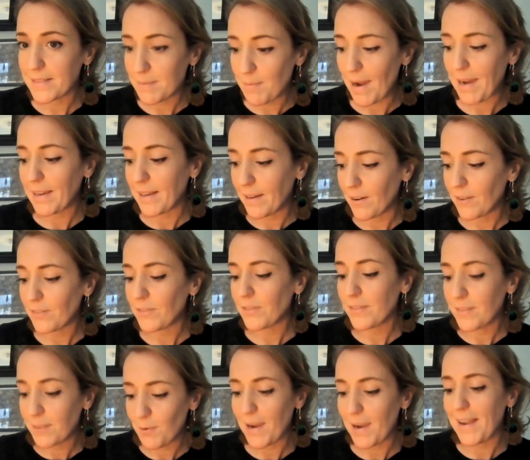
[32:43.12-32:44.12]
smacking
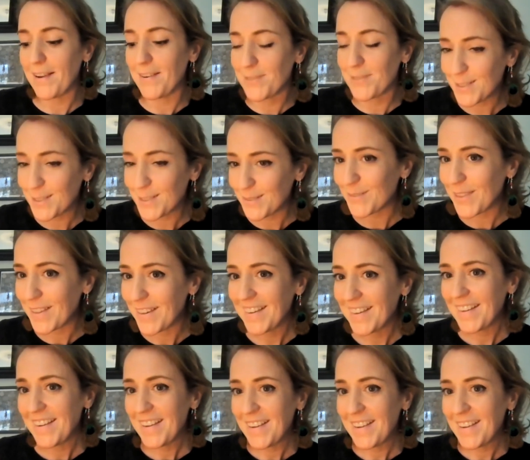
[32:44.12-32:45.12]
on the waves.
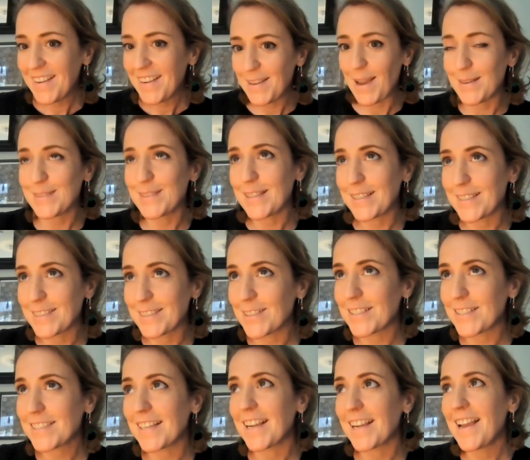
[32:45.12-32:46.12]
Yeah, it's
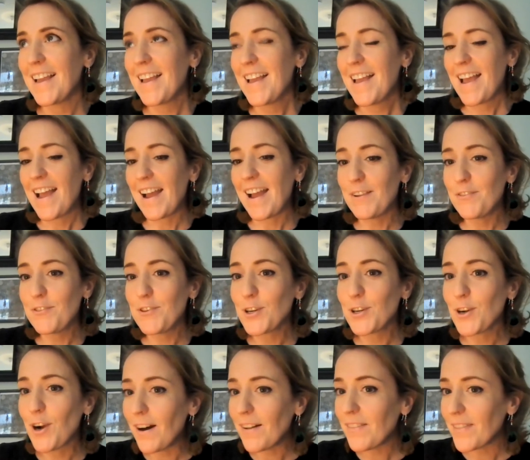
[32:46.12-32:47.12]
exhausting. And if
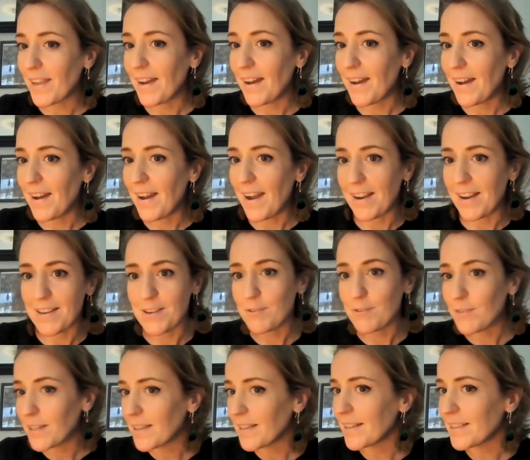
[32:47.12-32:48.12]
you got there and
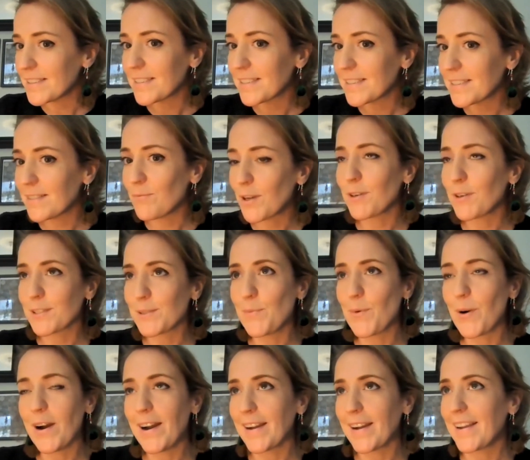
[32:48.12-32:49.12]
you realized something
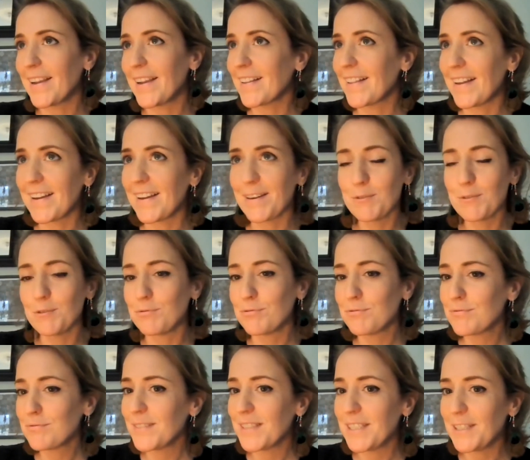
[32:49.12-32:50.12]
wasn't working, like,
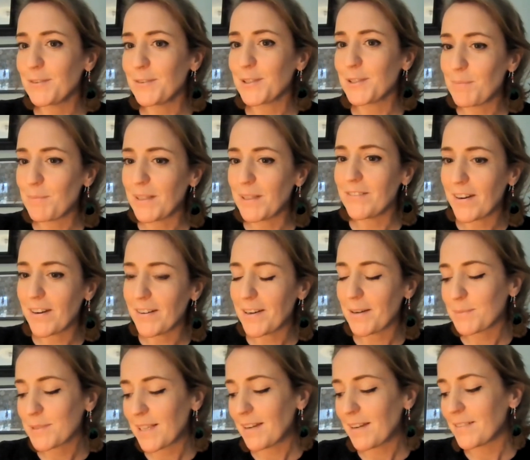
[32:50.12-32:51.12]
oof, you would be very
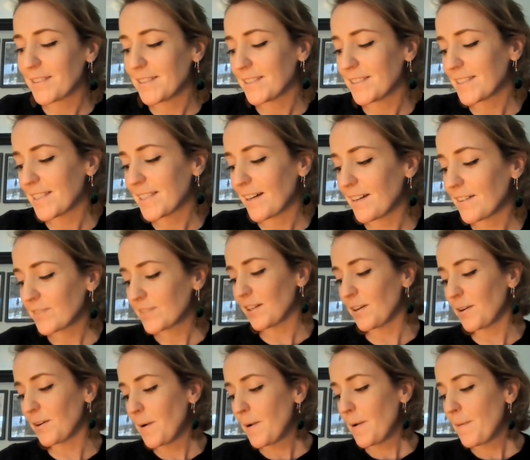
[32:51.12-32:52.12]
upset with yourself.
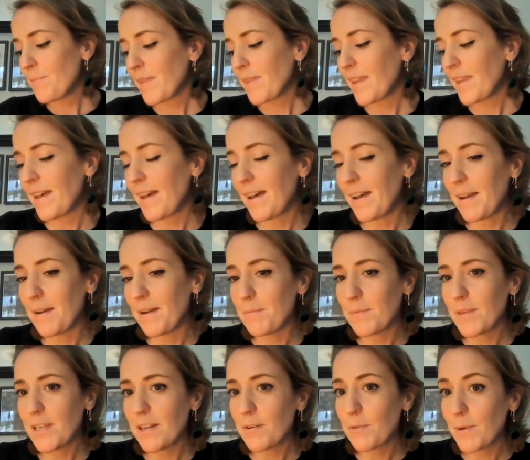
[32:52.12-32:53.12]
So
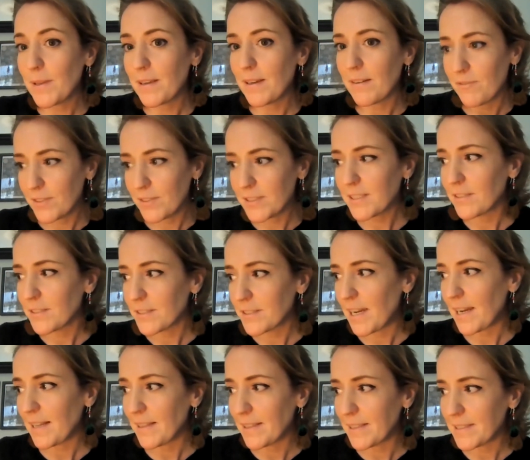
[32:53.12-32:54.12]
we have physical
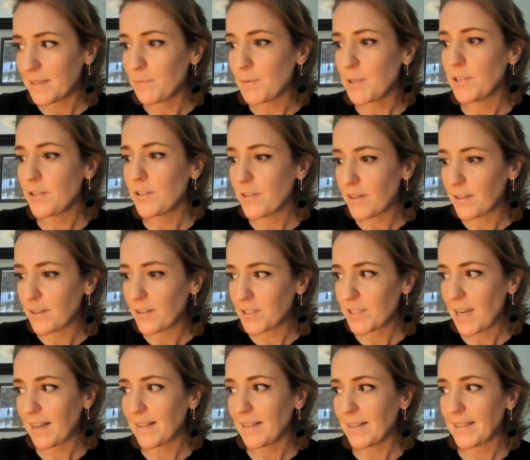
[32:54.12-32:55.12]
checklists, and we do those
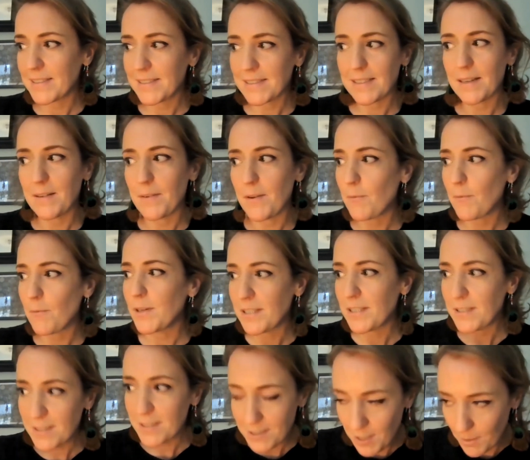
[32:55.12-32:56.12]
checklists and
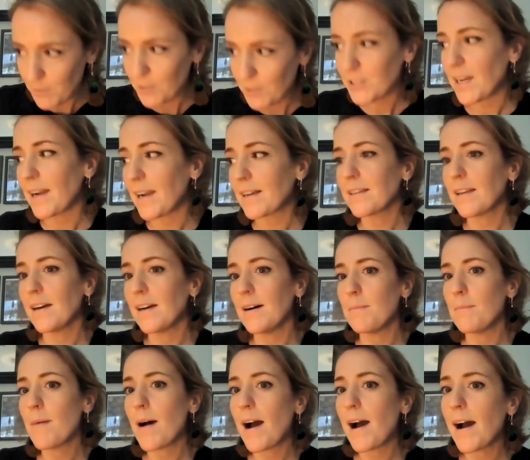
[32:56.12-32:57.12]
we double check
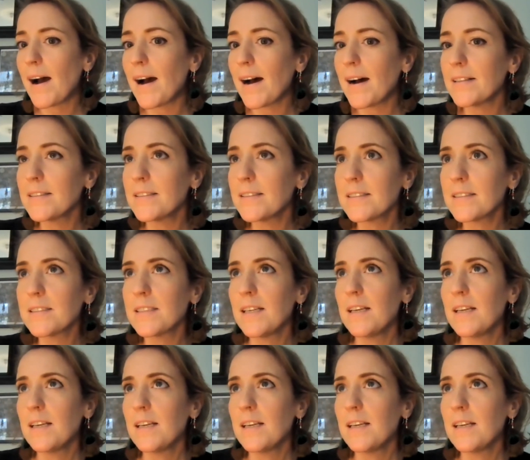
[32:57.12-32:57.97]
them, and